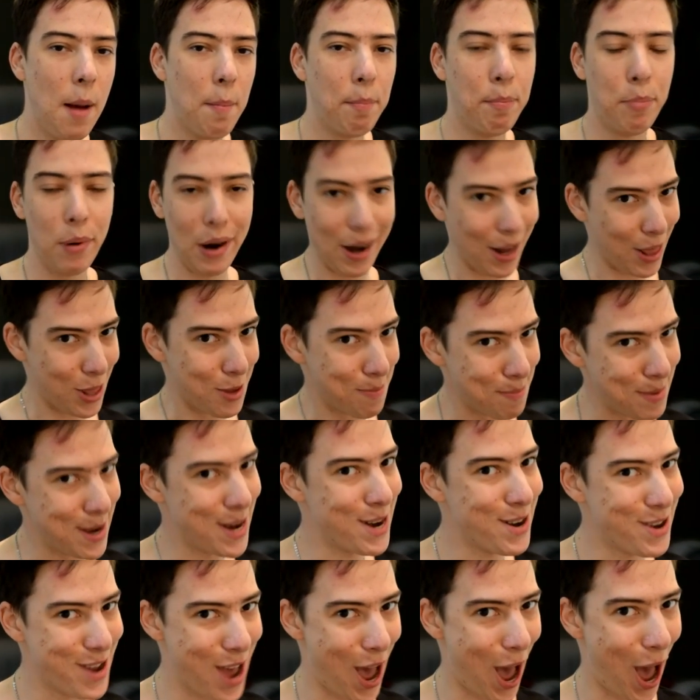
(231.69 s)
But in the
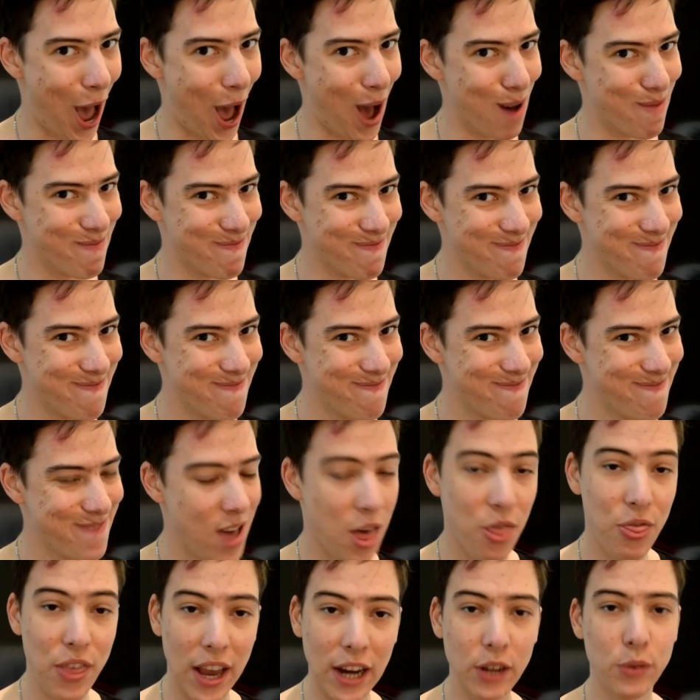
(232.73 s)
meantime,
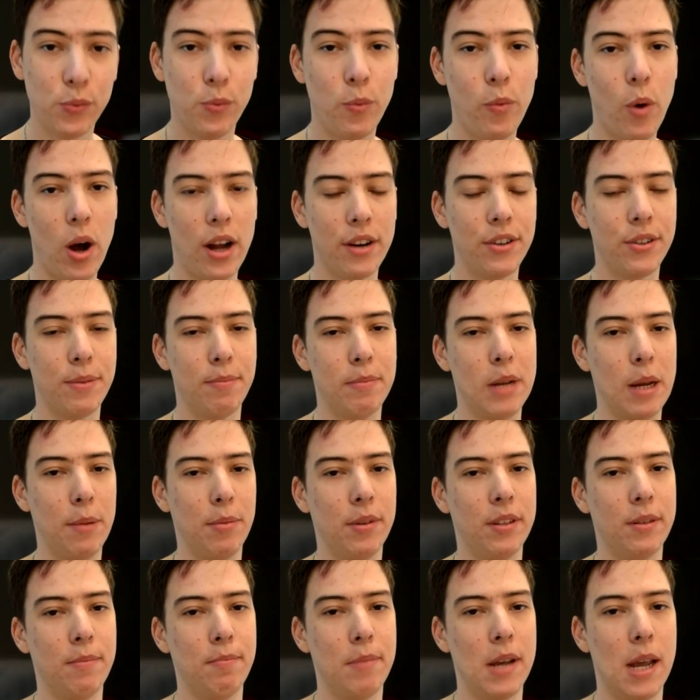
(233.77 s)
thanks for watching
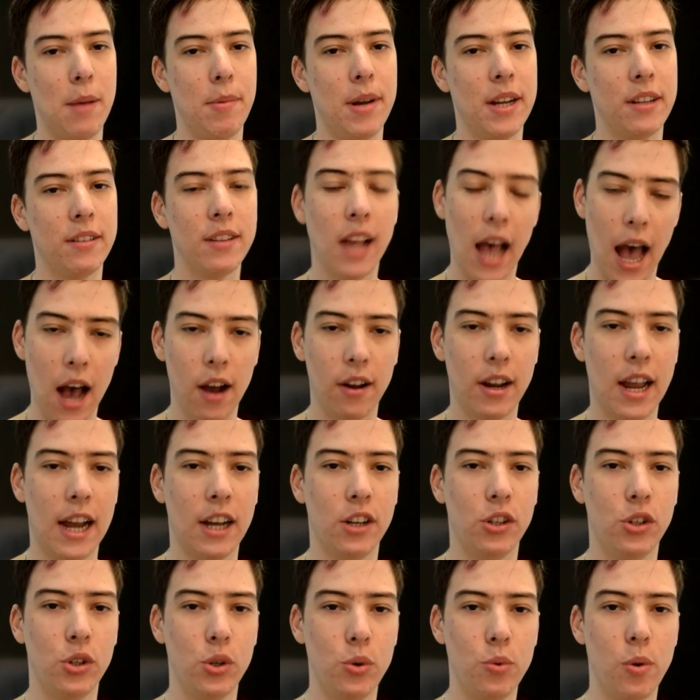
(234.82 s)
Babies and Babettes. I'll
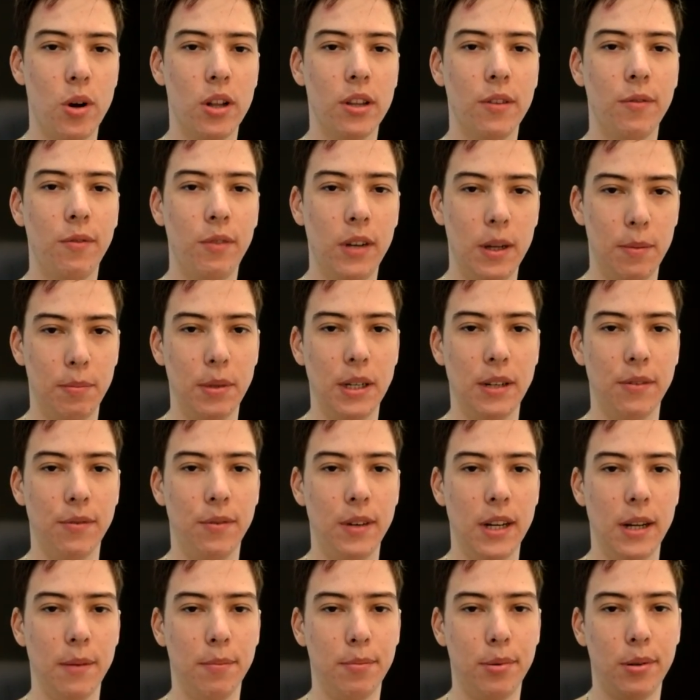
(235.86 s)
catch you on the flippity
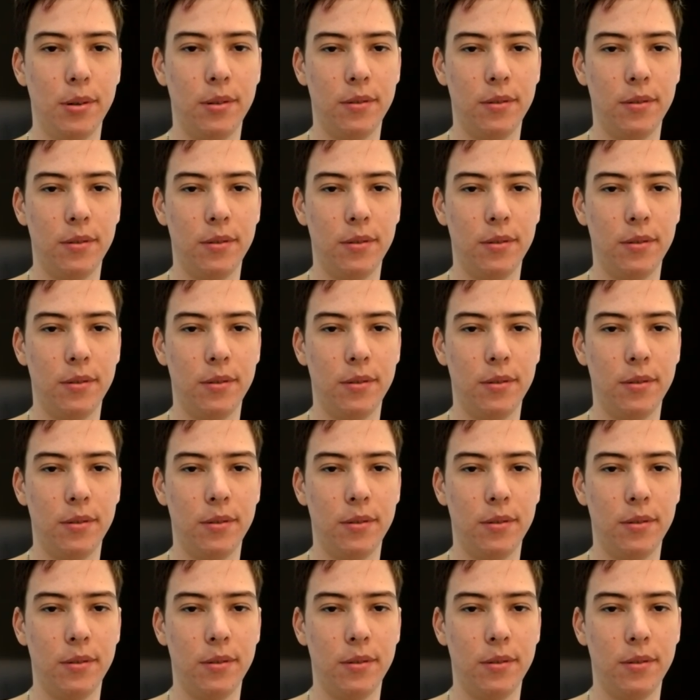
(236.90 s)
flip.